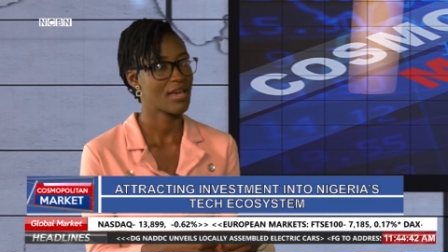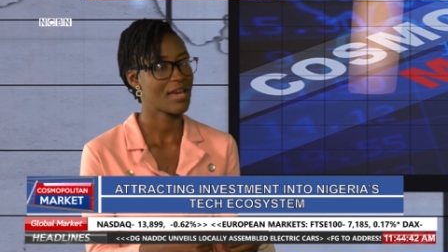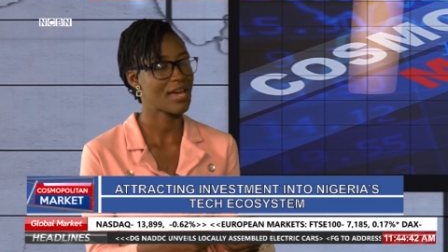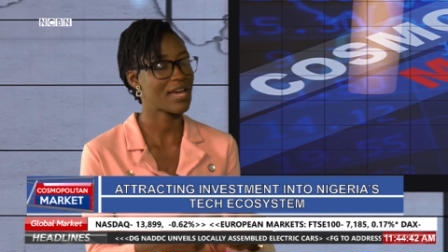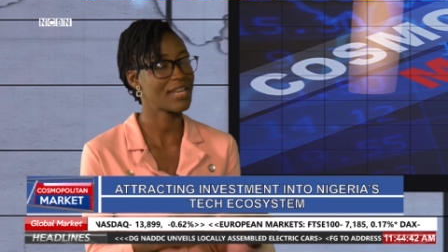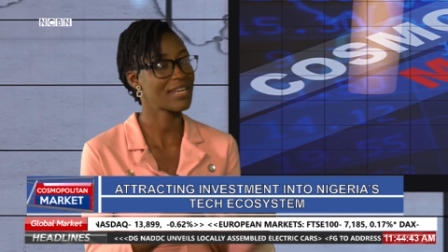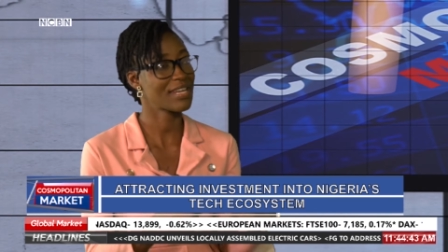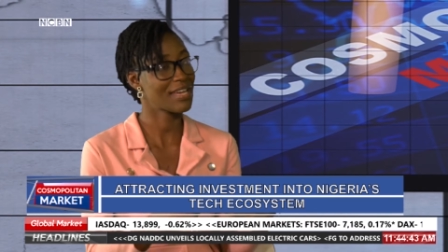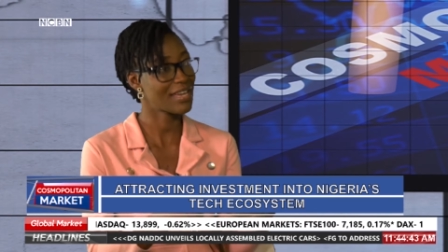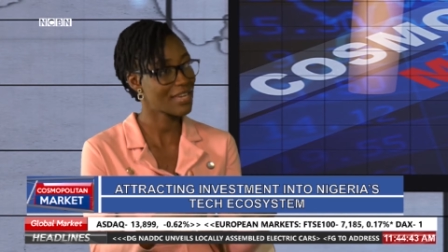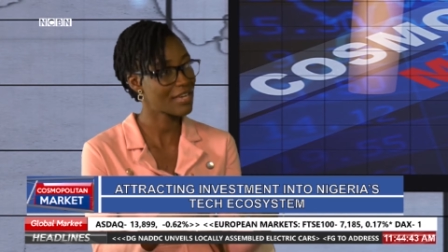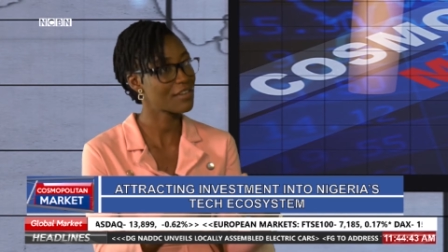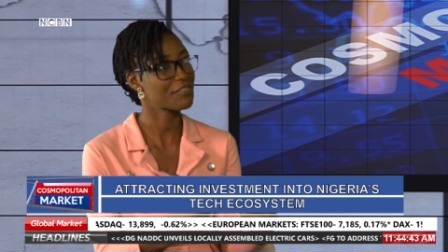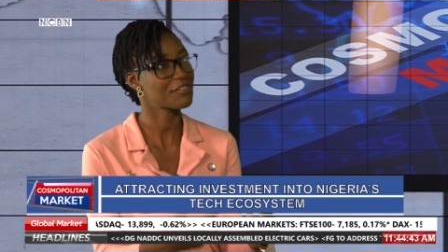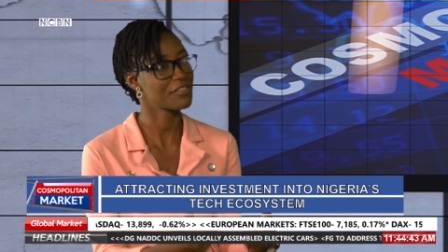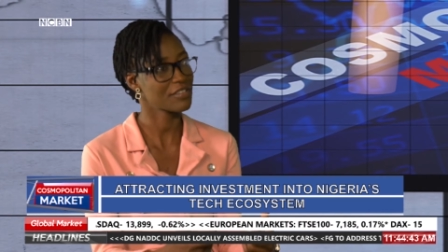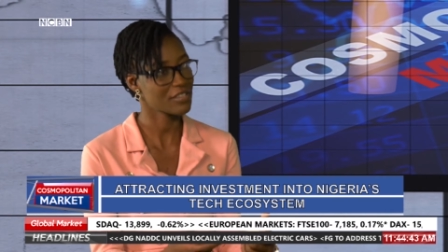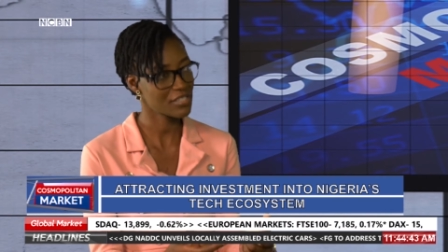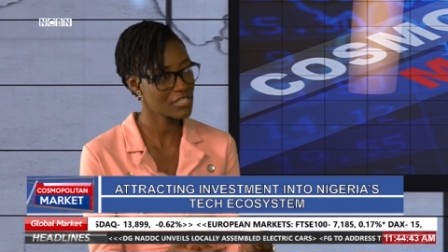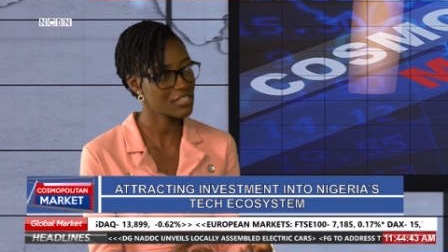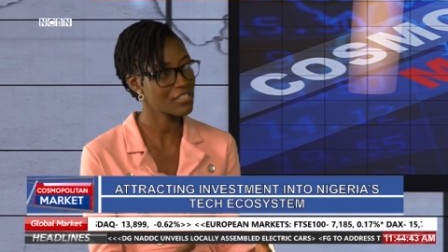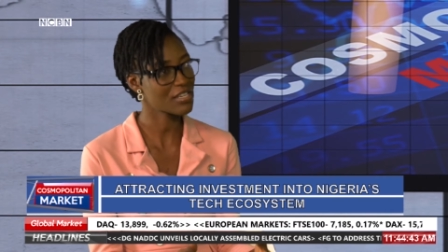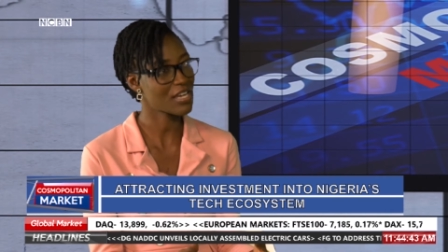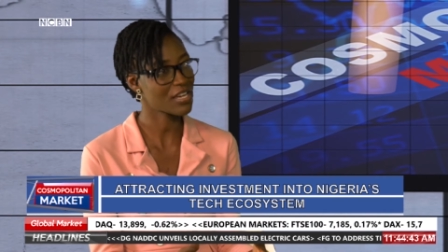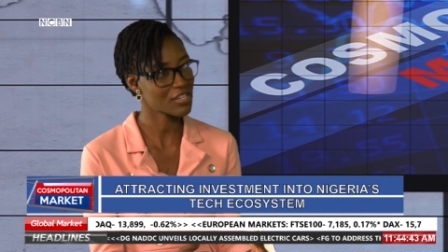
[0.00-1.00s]
and I have
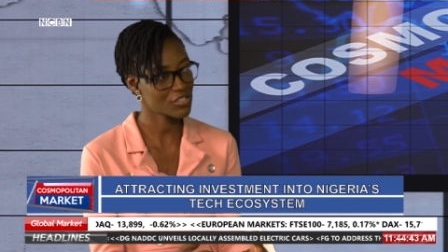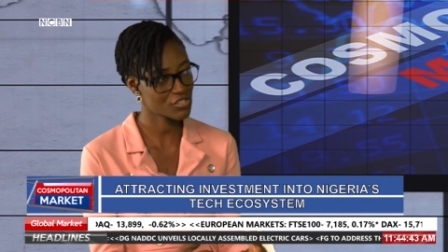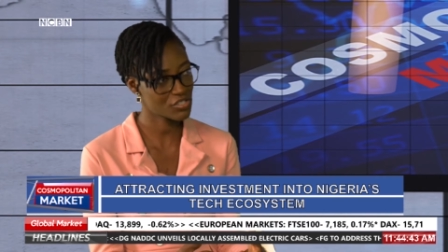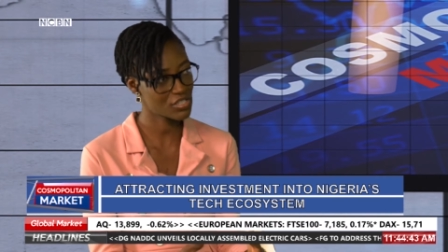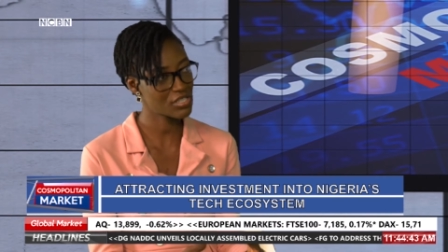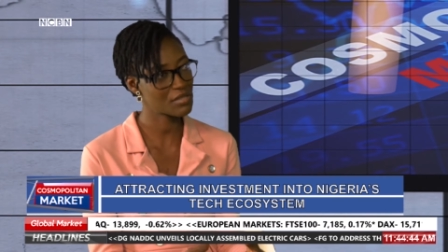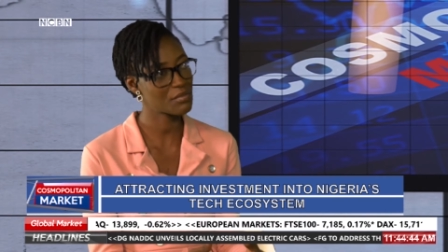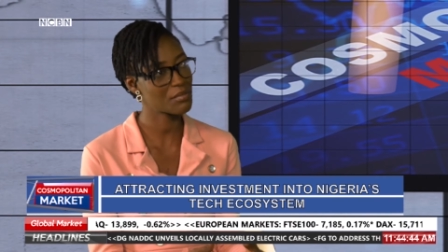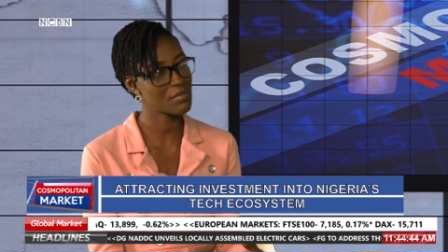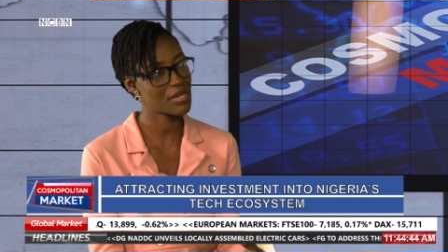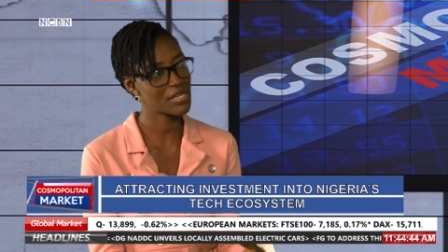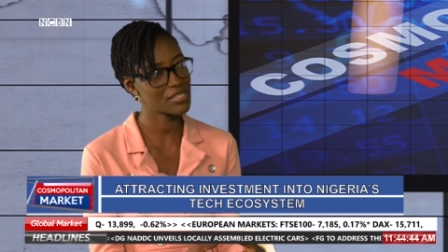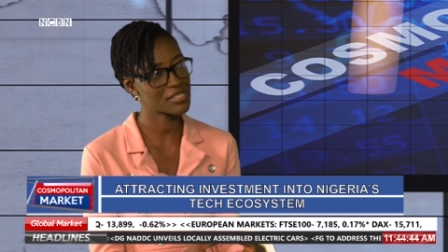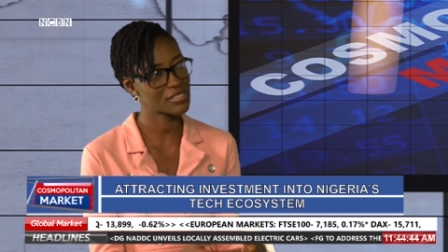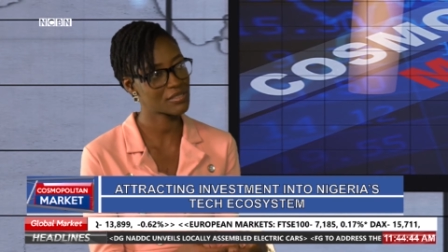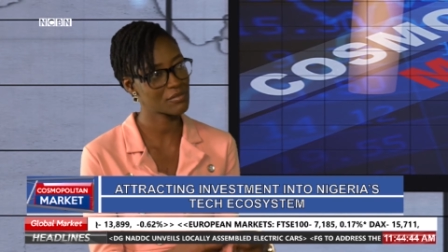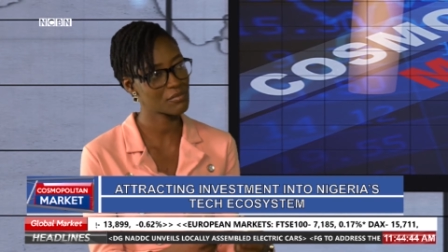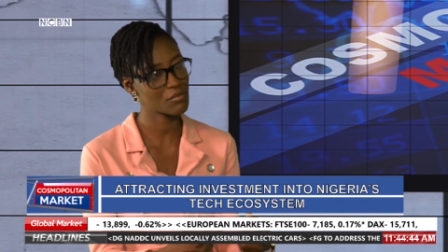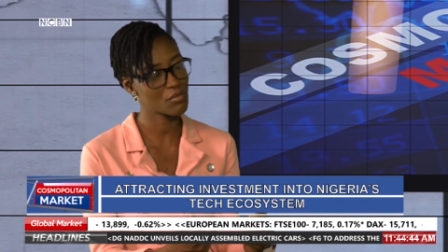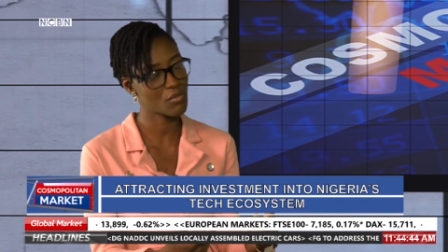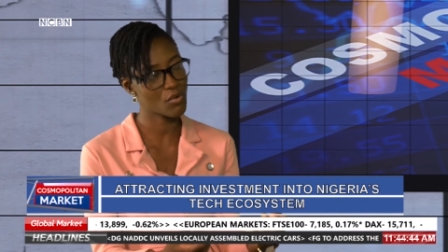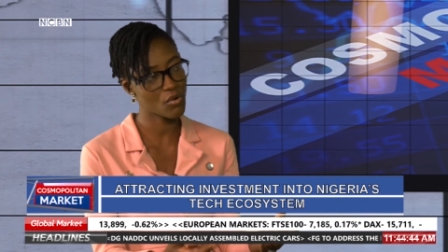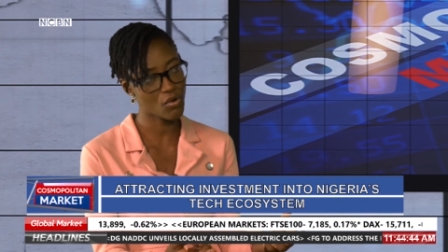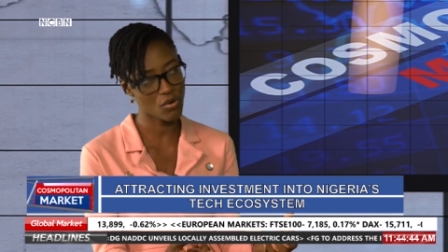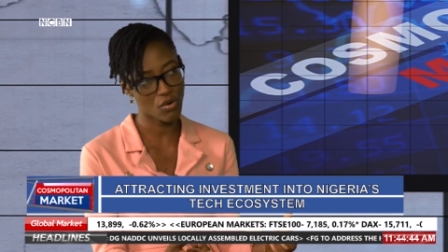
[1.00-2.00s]
actually met
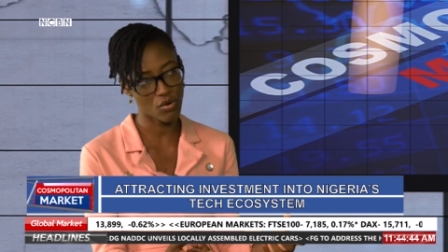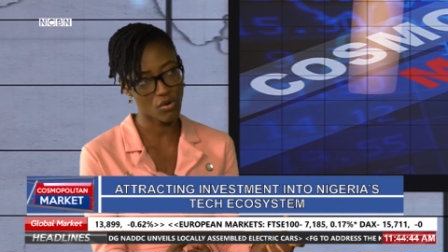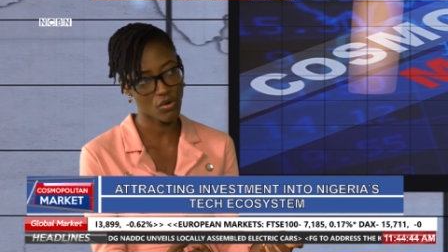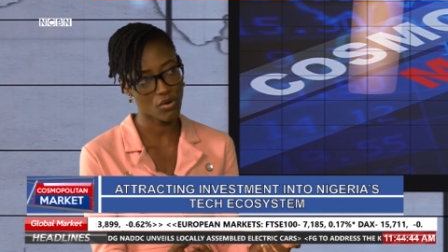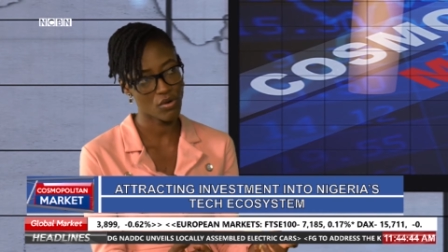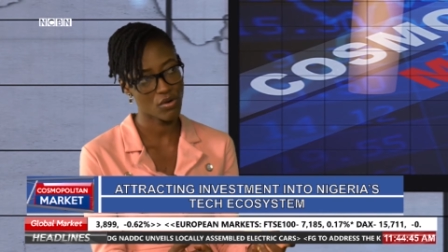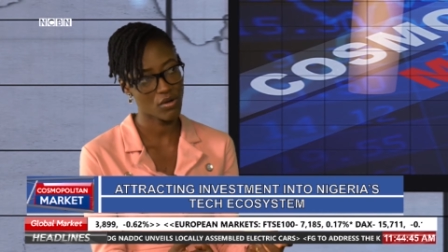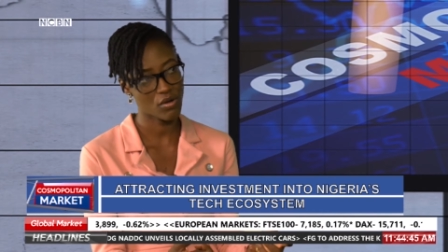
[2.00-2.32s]
more.